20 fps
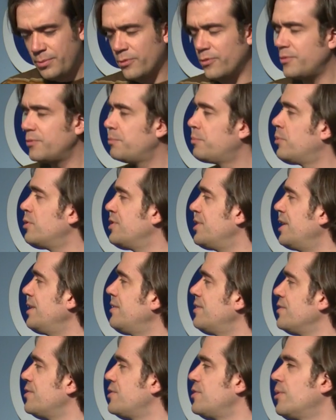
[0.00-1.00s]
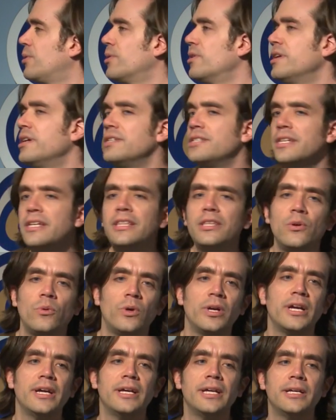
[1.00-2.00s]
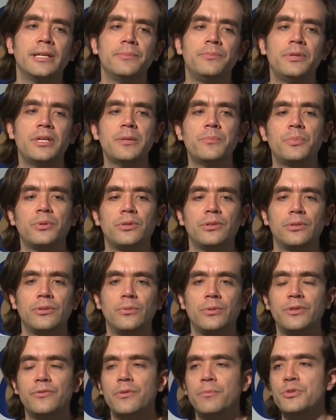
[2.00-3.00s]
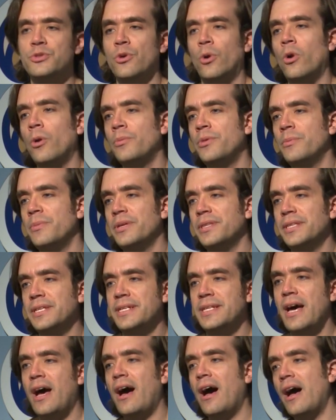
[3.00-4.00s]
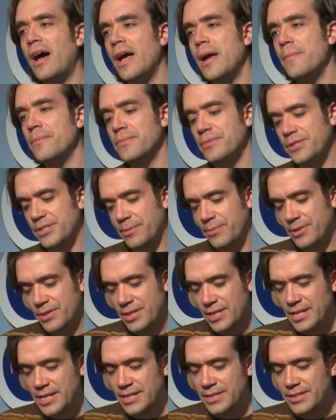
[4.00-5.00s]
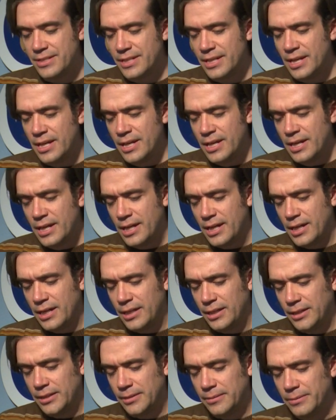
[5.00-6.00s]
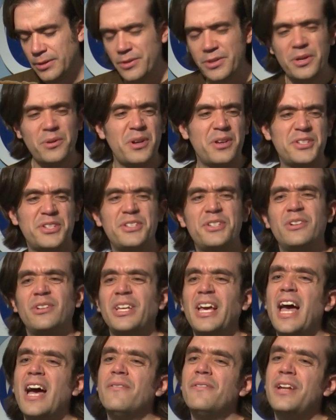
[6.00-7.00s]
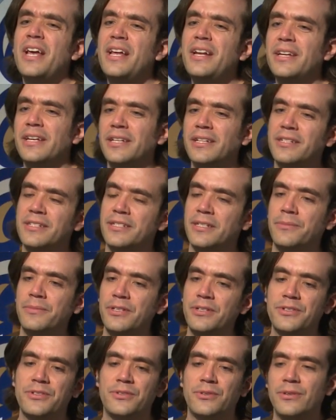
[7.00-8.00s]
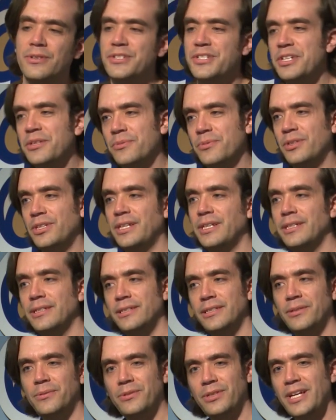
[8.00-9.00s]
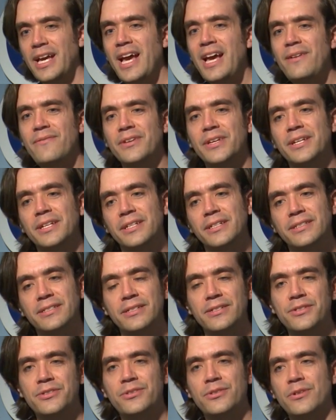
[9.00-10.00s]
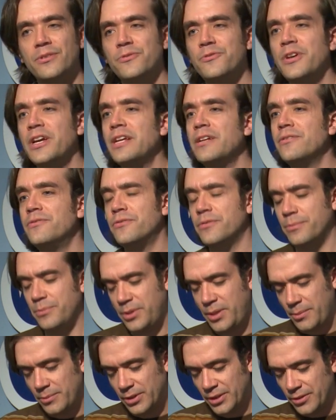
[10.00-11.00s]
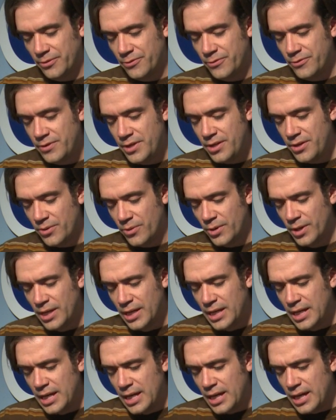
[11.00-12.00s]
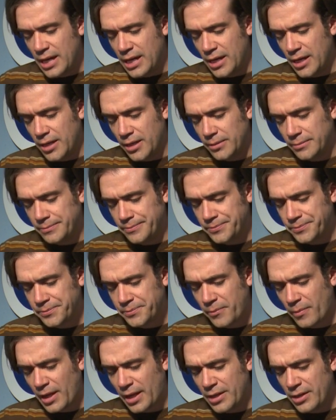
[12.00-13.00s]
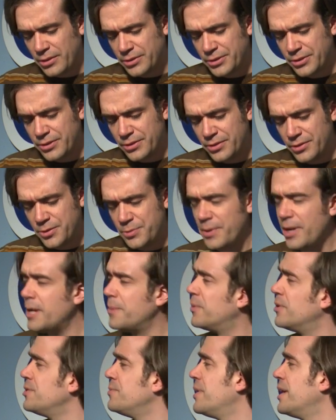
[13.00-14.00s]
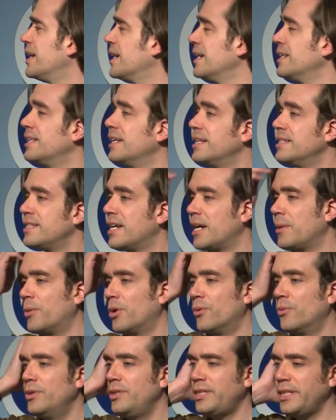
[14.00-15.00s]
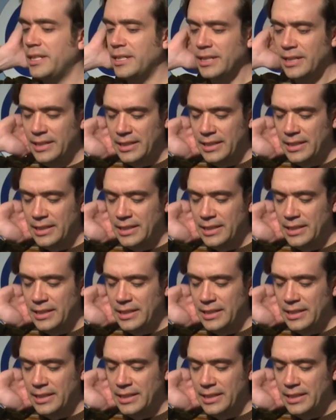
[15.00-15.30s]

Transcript: pre present the stories in the way people would have absorbed them at the time. Some of these, um, you know, they don't necessarily have an ending because some of these stories didn't really didn't really have endings. They just sort of faded from public view. Um, and also, the newspapers back at that time were really,